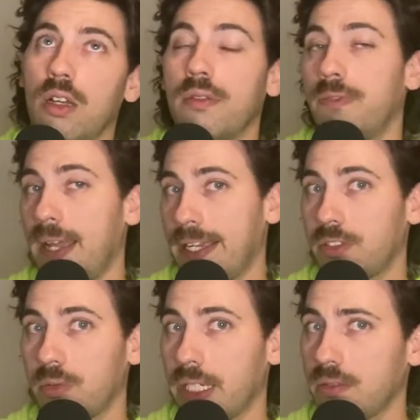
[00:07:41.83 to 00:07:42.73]
of
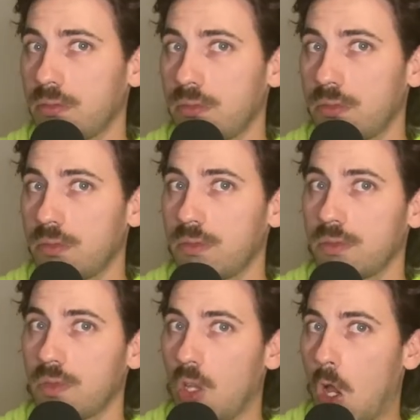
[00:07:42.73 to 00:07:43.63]
factoring
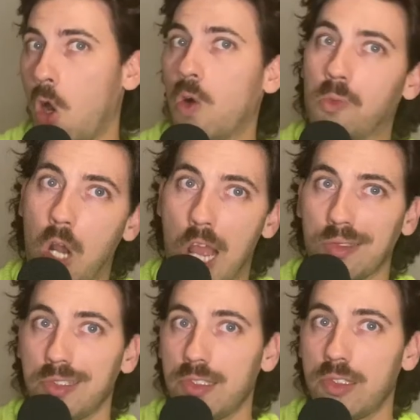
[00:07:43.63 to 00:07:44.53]
home
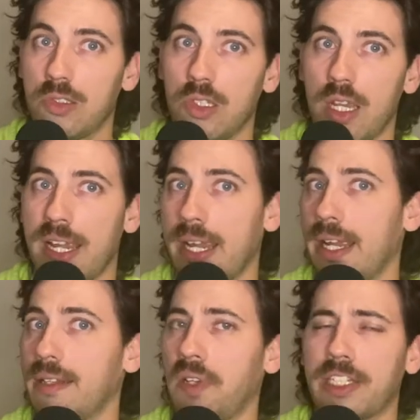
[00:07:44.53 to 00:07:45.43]
runs
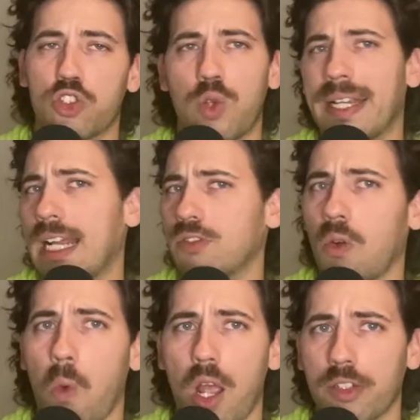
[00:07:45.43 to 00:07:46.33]
and like strikeouts
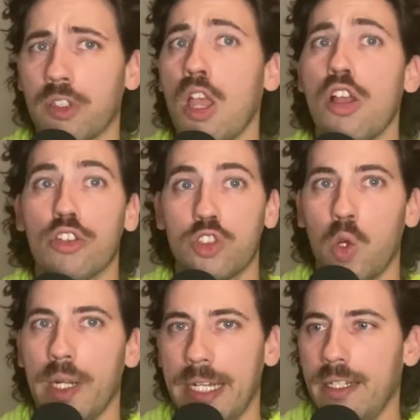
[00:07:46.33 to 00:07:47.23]
and walks.
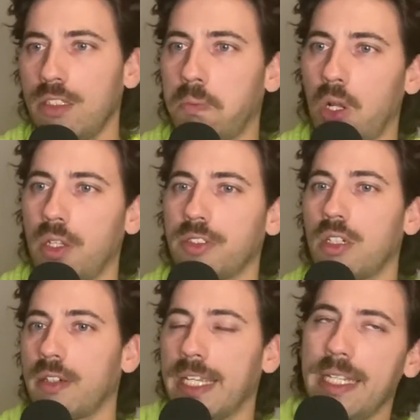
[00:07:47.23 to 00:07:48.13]
So it is balls
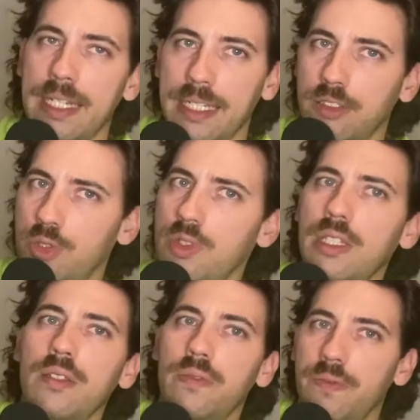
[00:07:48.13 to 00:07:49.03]
that are hit into
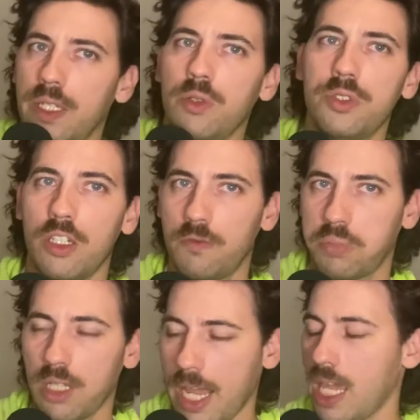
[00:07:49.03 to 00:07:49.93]
the field of
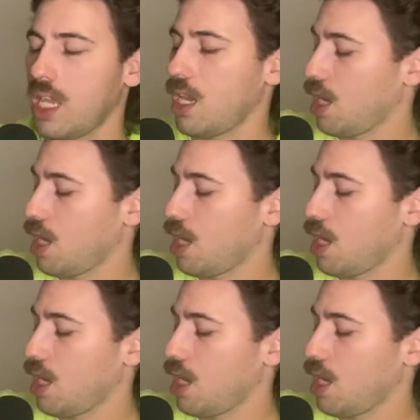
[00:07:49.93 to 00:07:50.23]
play.